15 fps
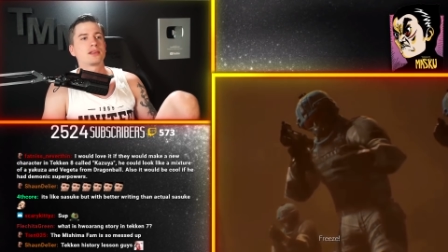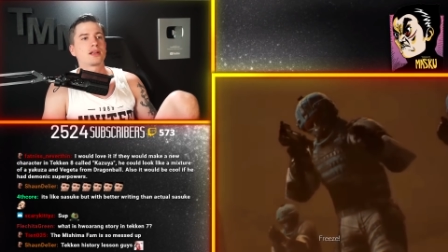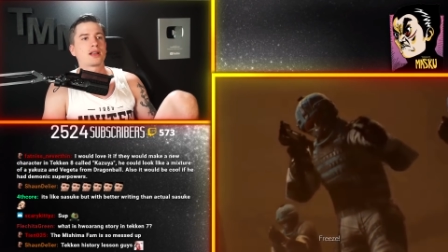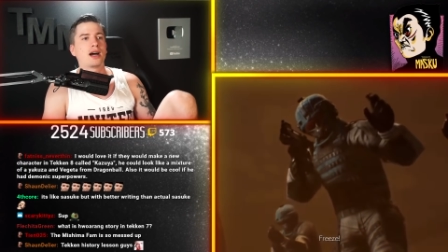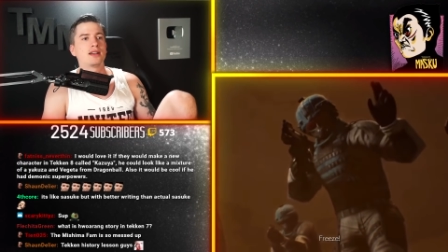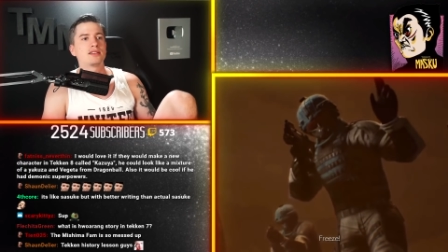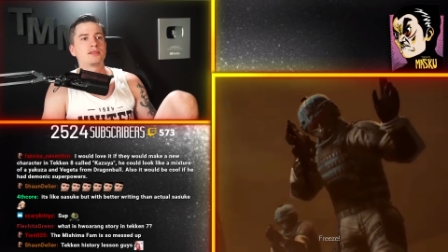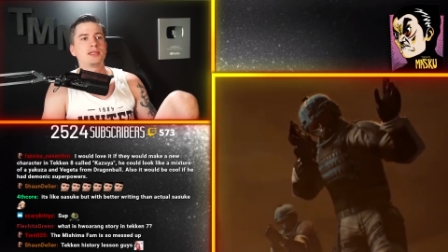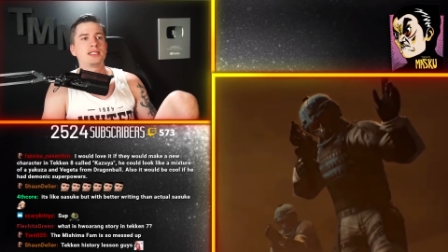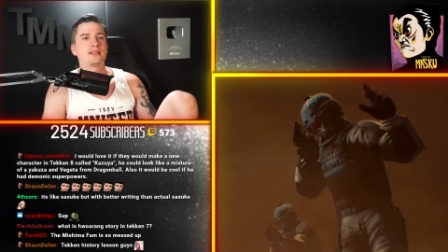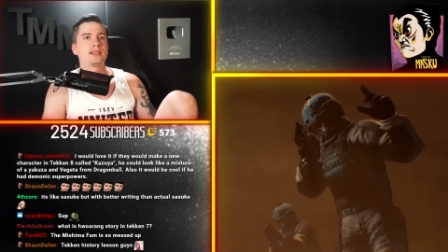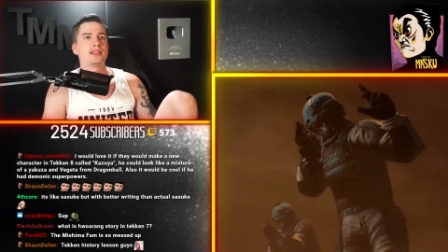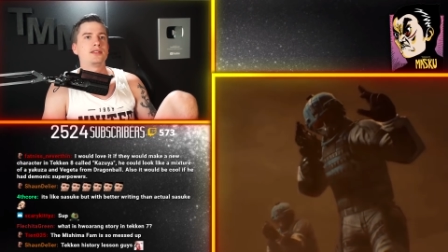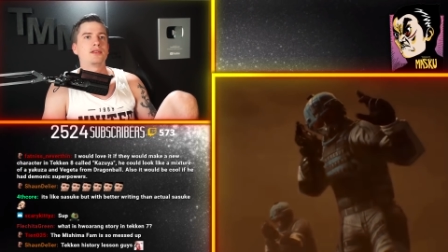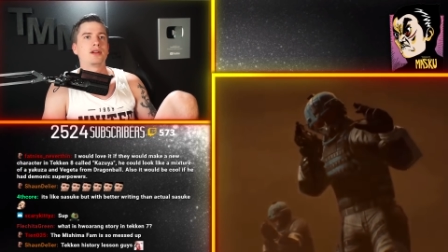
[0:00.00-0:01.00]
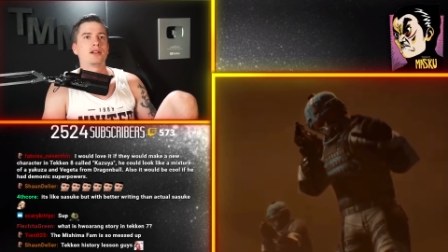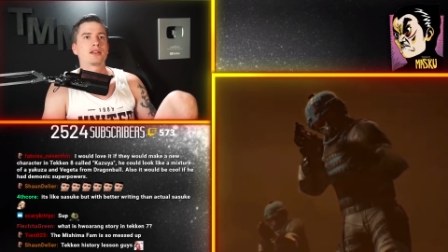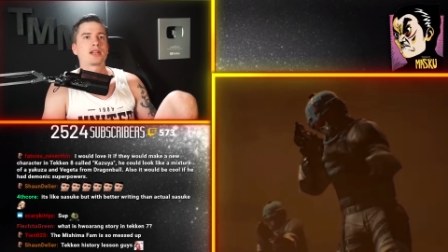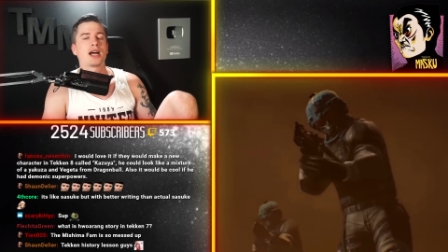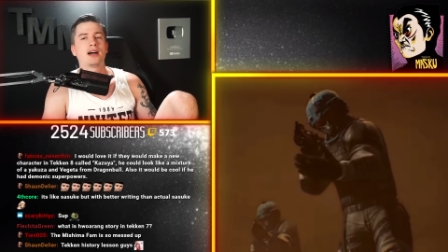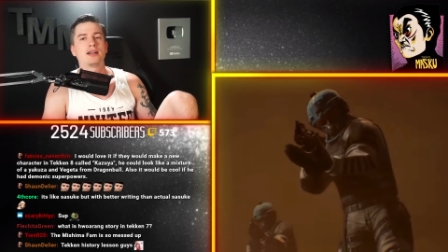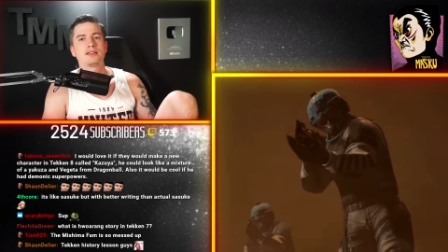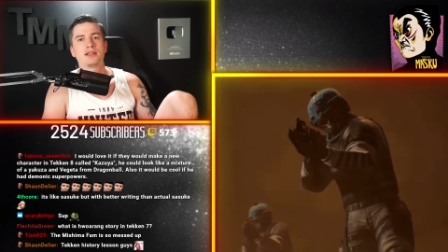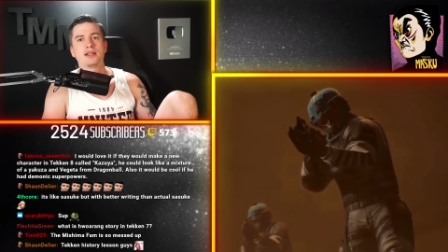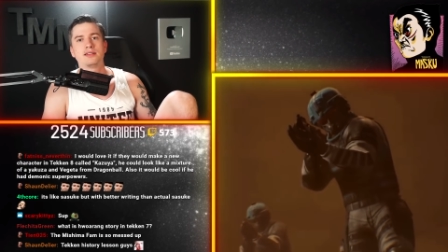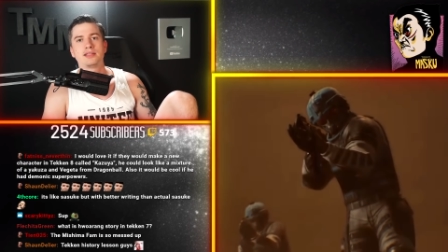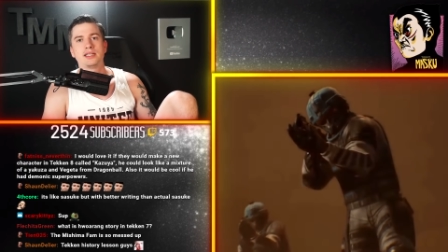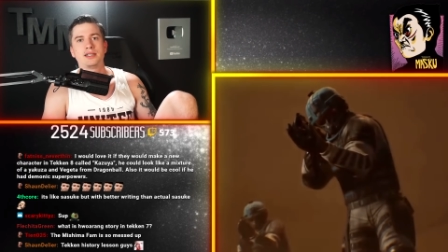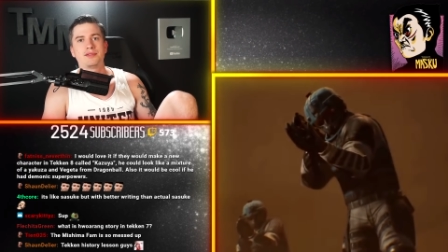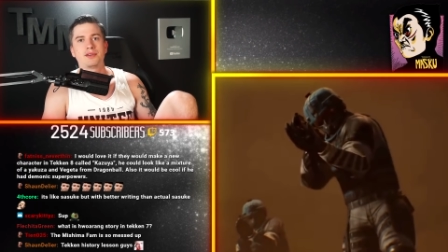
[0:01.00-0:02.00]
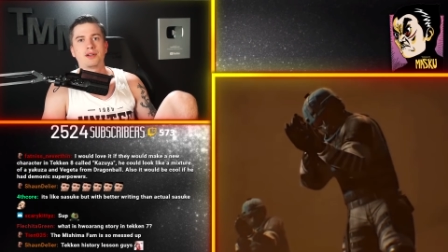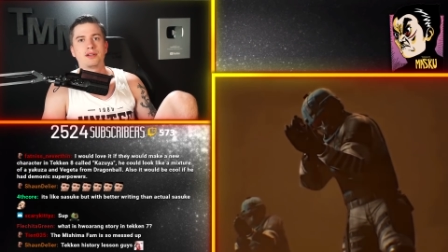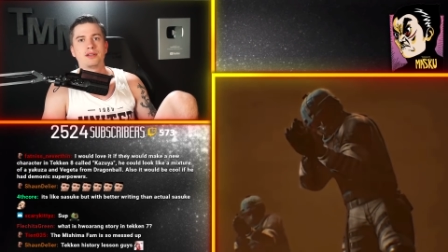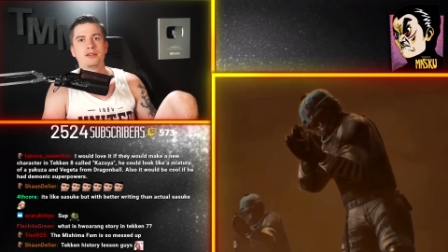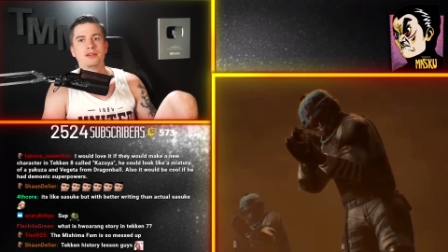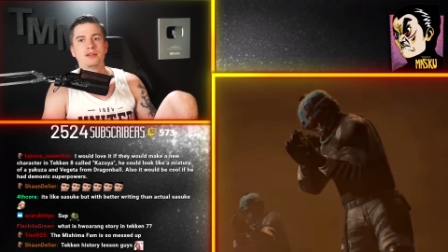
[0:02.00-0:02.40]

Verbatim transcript: Kazumi is evil. Kazuya is evil.